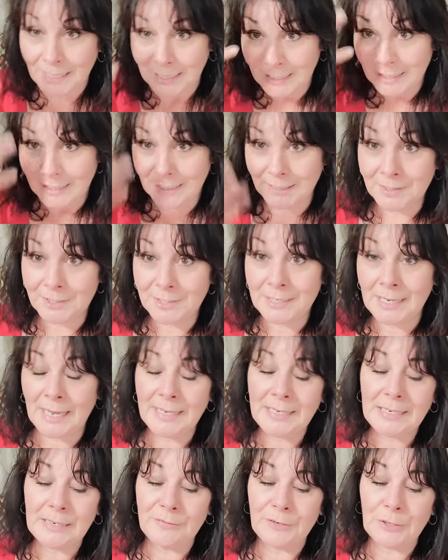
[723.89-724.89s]

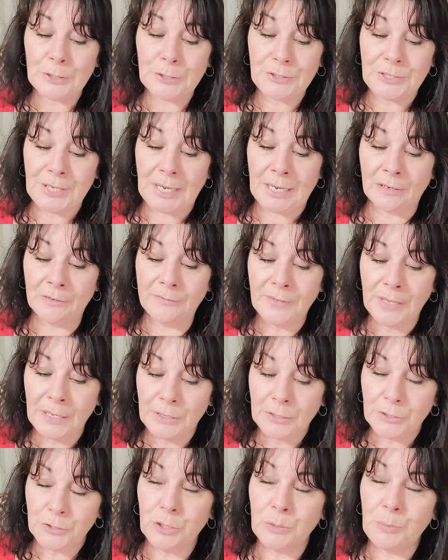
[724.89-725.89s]
inside of yourself
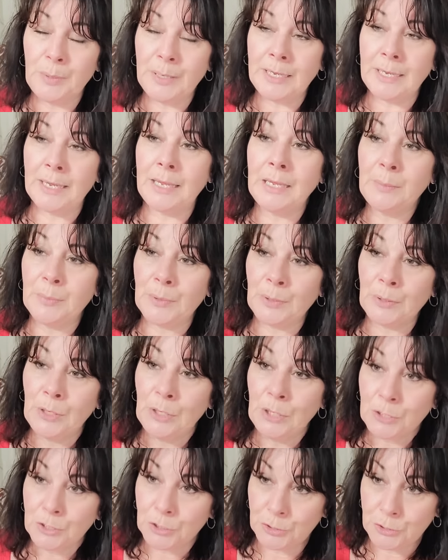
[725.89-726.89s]
to be able
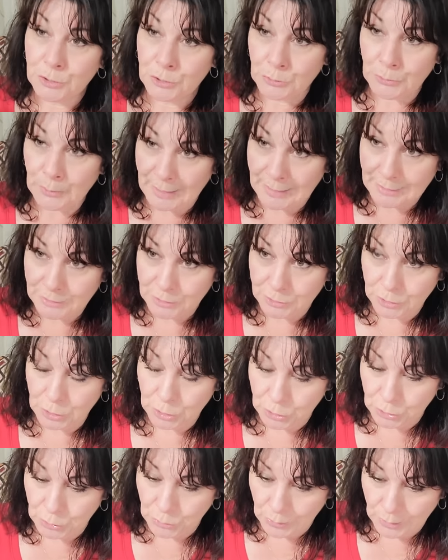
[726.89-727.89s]
to direct
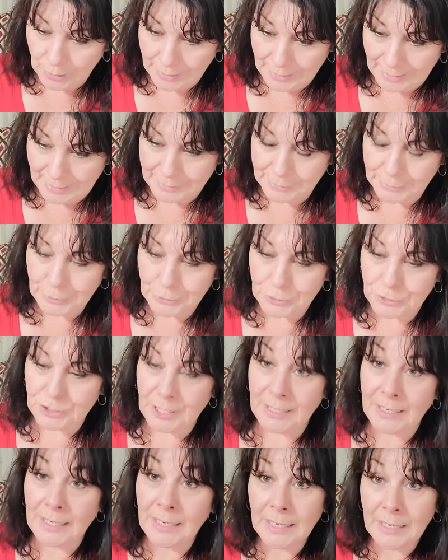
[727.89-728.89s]
your
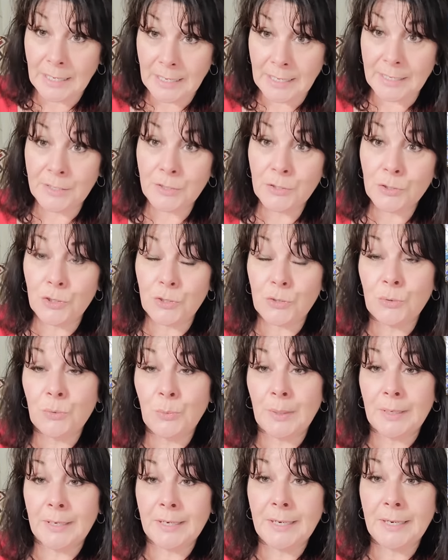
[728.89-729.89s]
energy into
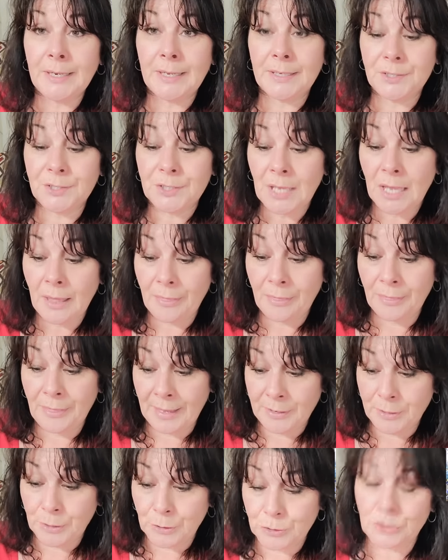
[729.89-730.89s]
what it is
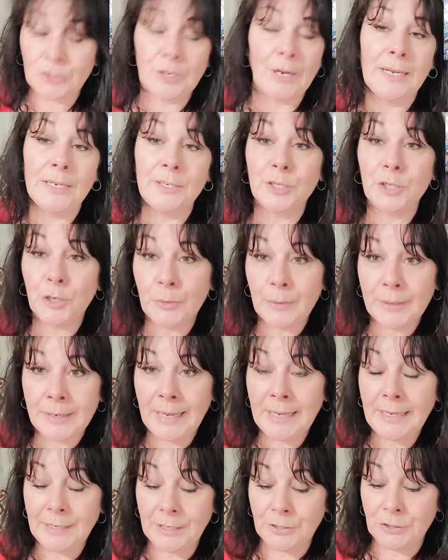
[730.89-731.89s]
that you're trying to
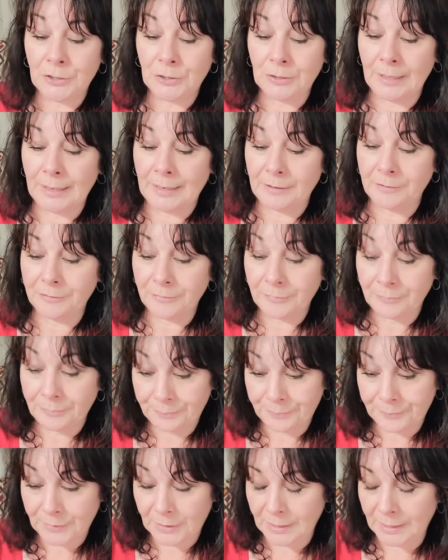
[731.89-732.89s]
create in your life,
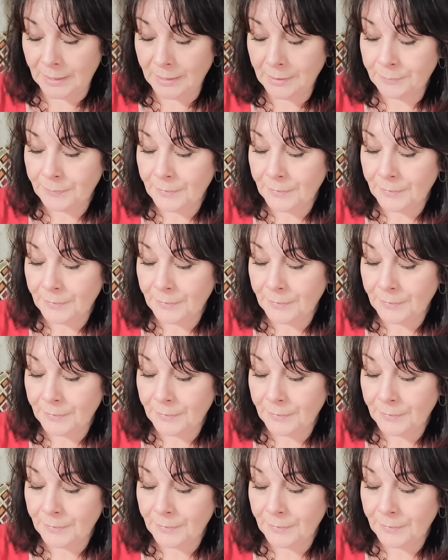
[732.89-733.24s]
okay?